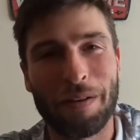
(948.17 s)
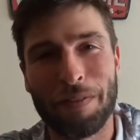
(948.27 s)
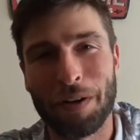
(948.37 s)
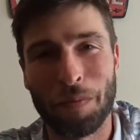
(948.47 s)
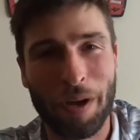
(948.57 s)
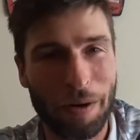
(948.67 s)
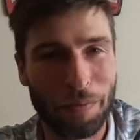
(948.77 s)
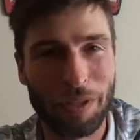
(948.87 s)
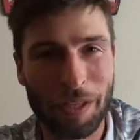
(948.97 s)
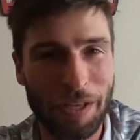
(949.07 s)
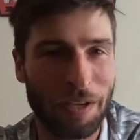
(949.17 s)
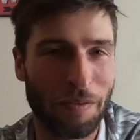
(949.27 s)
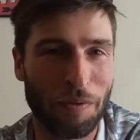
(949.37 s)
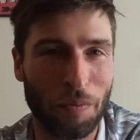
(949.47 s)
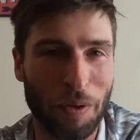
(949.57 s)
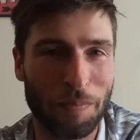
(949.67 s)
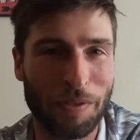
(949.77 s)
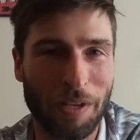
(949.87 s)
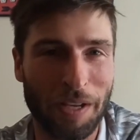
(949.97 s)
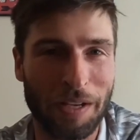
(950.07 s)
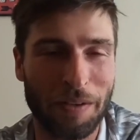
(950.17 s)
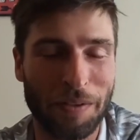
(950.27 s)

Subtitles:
I found a rod I really like off their website.